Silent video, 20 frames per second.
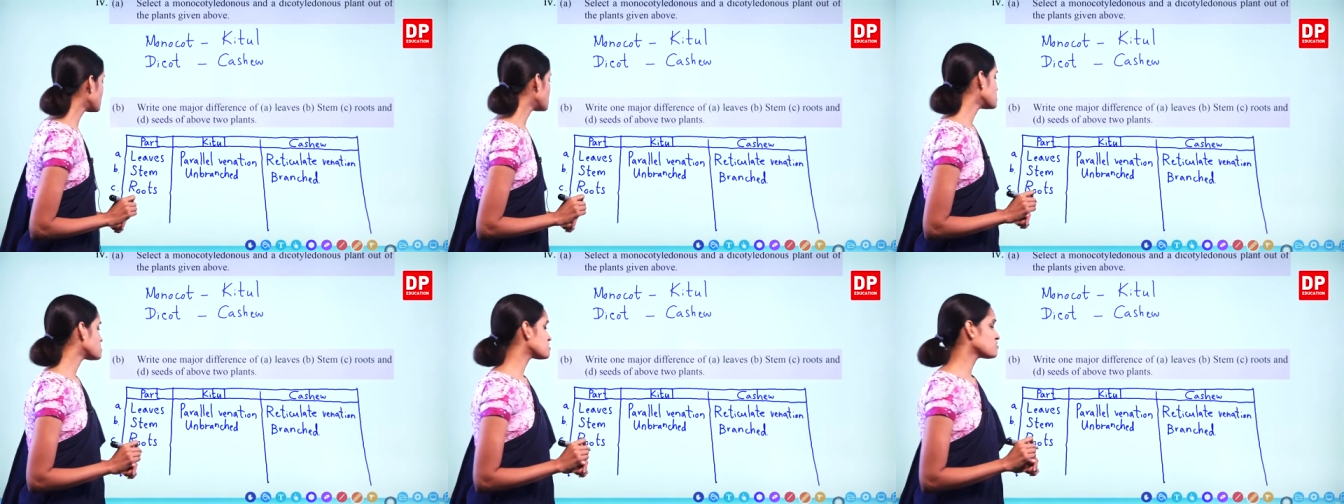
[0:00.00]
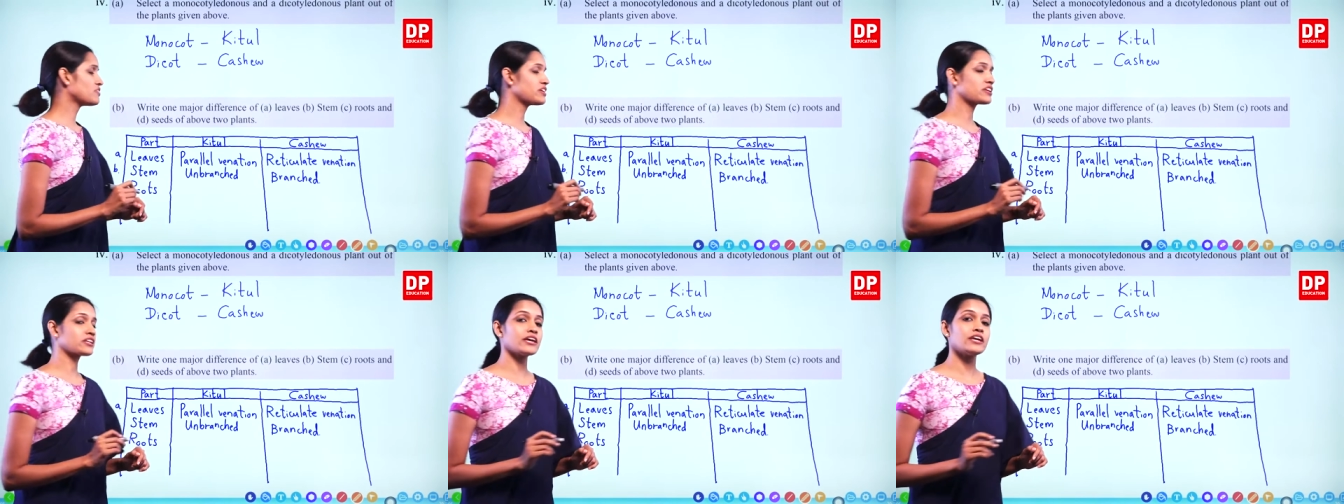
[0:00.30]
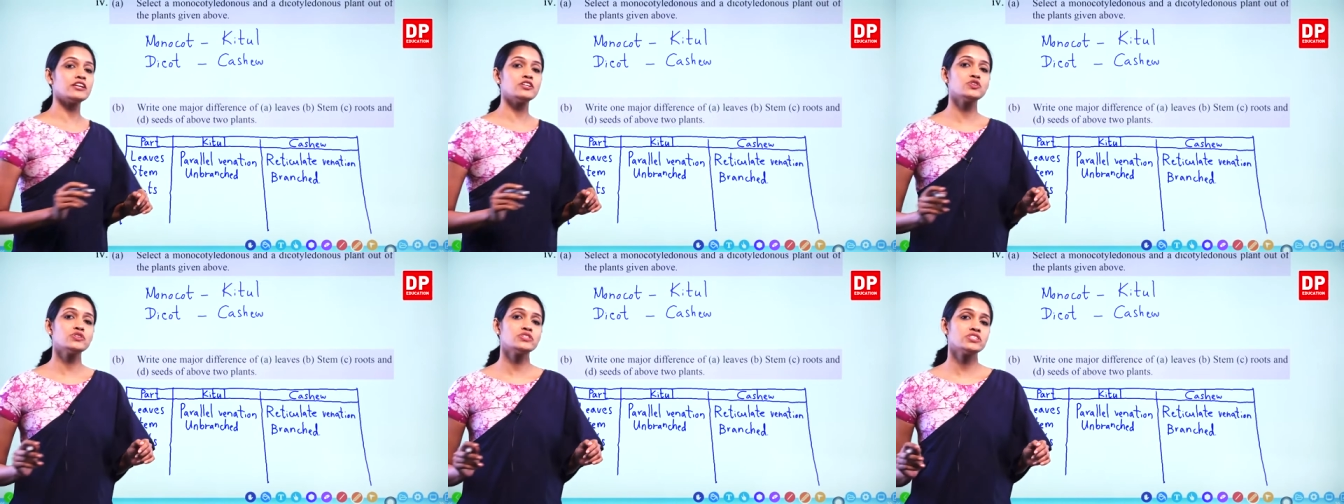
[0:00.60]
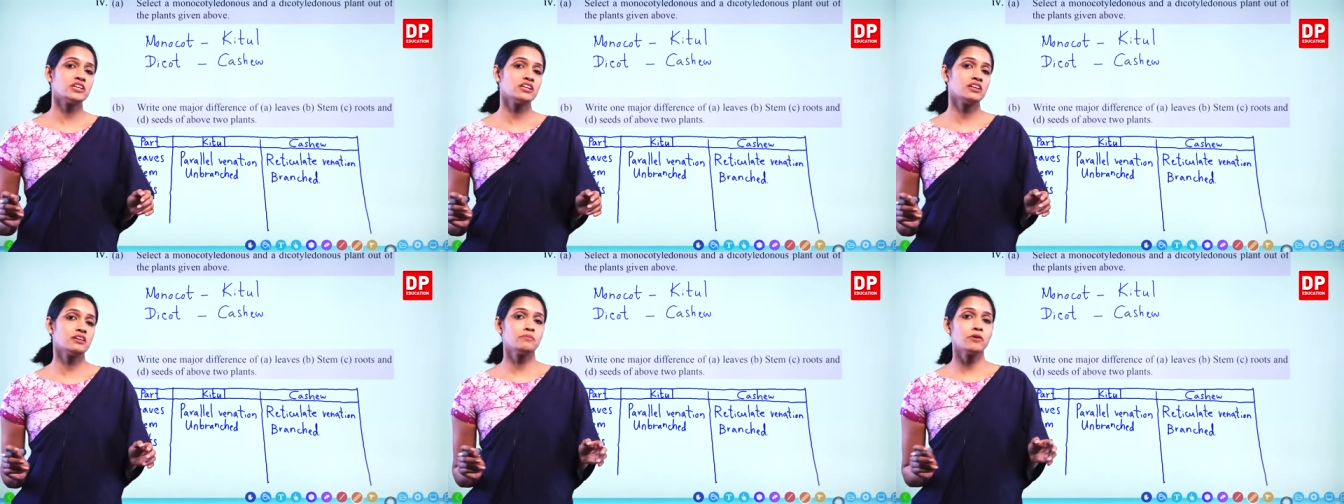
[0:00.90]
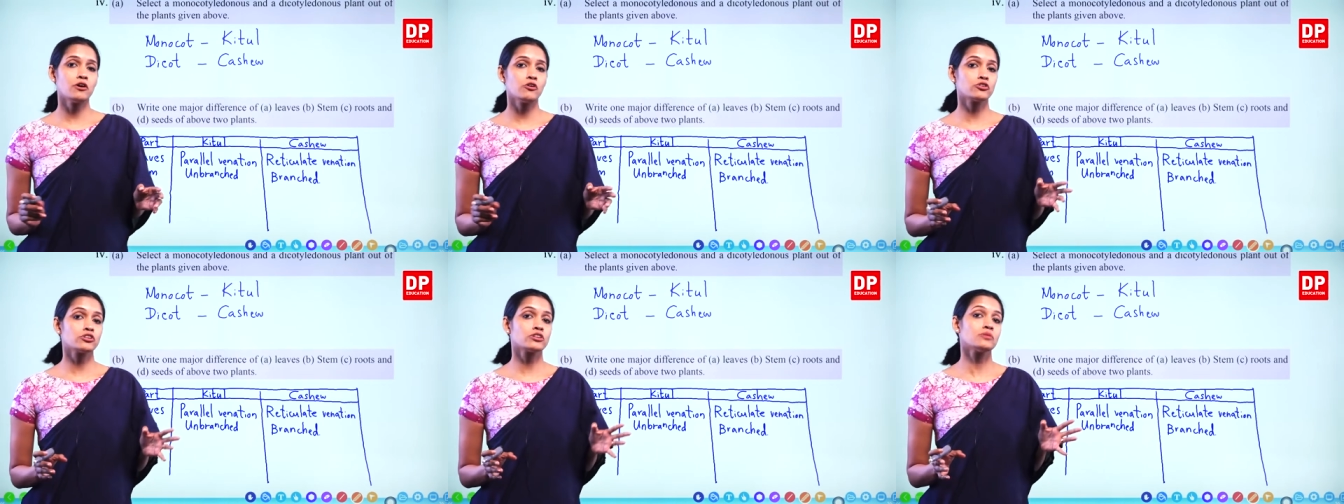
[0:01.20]
So what can you tell
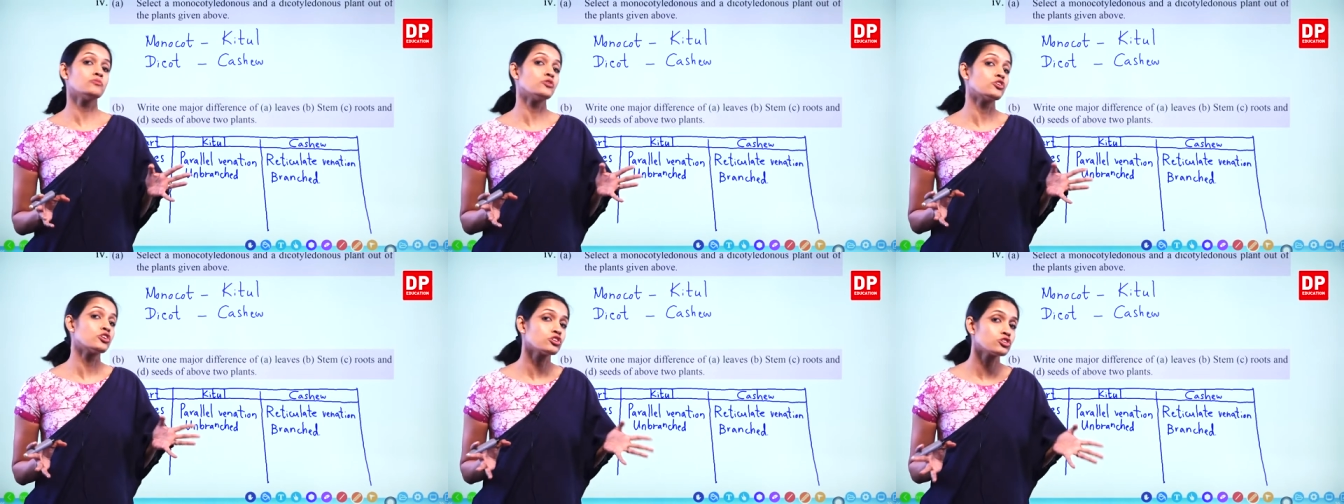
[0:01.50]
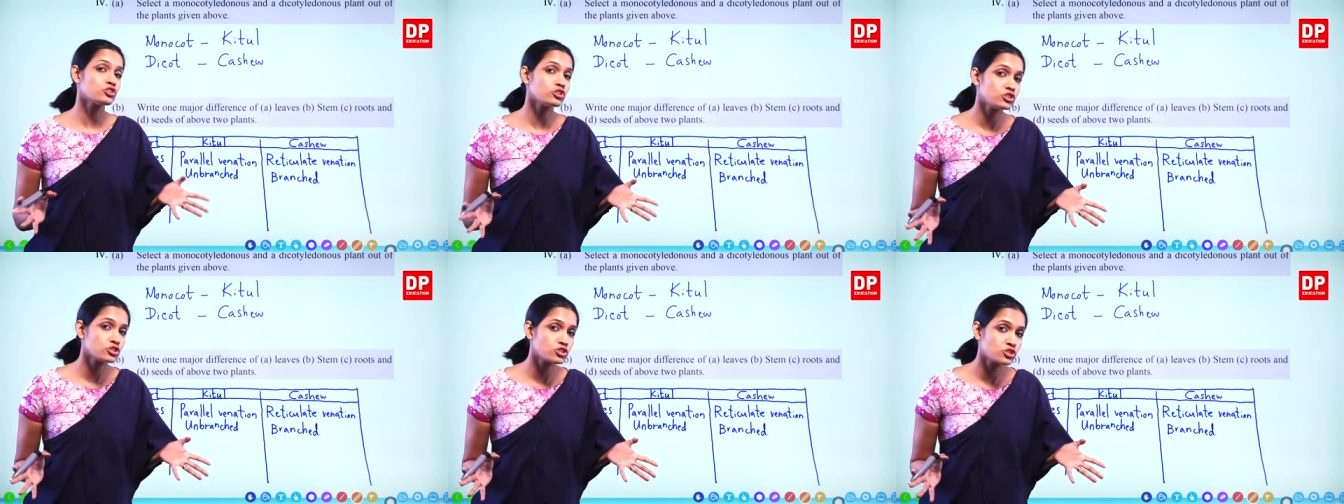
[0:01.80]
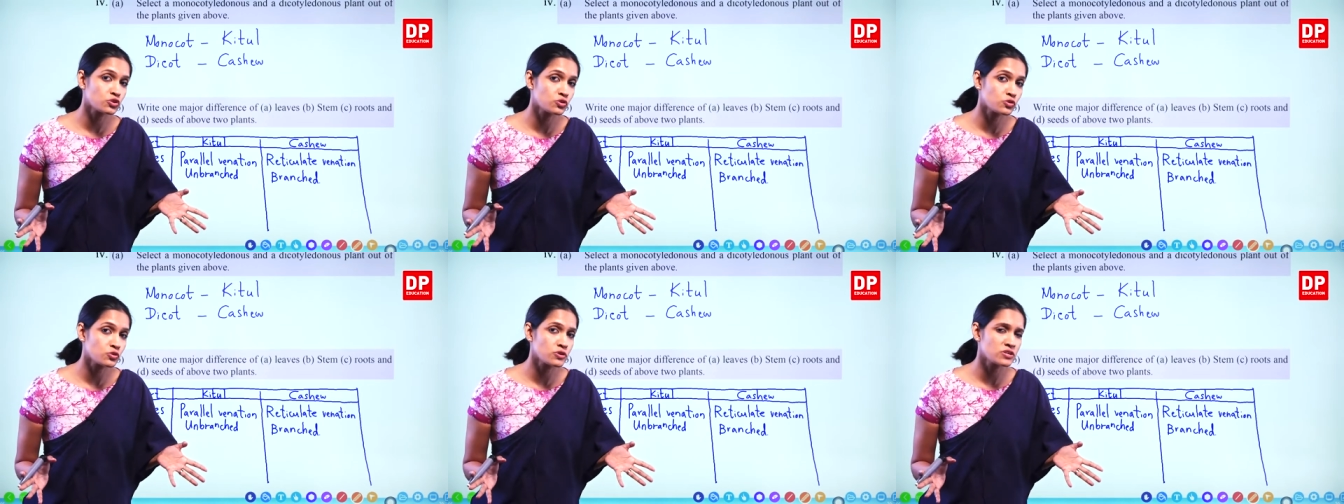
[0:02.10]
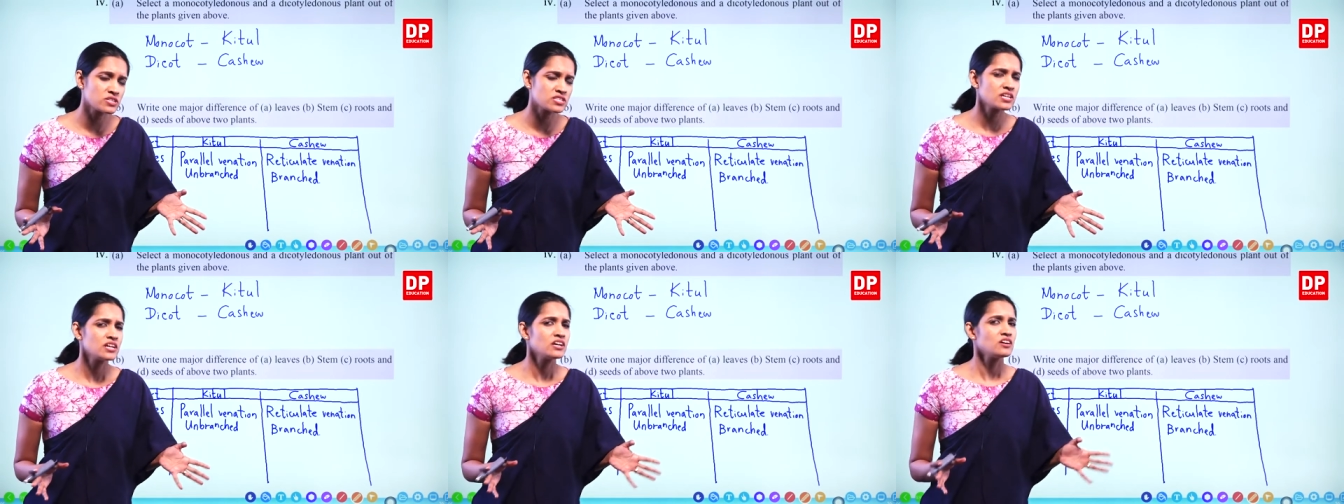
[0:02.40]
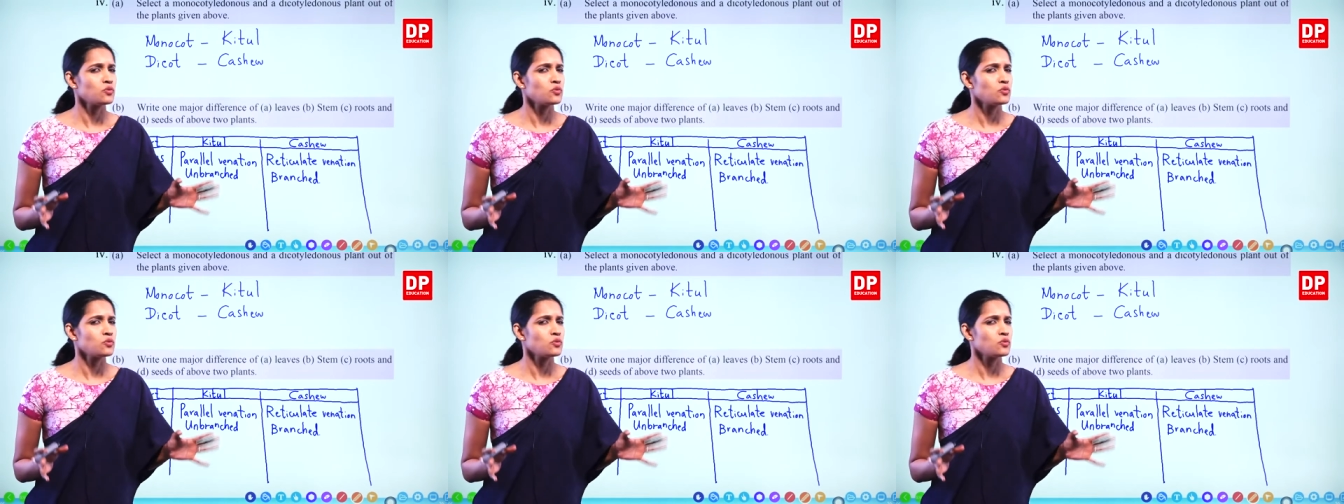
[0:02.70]
about the monocot roots?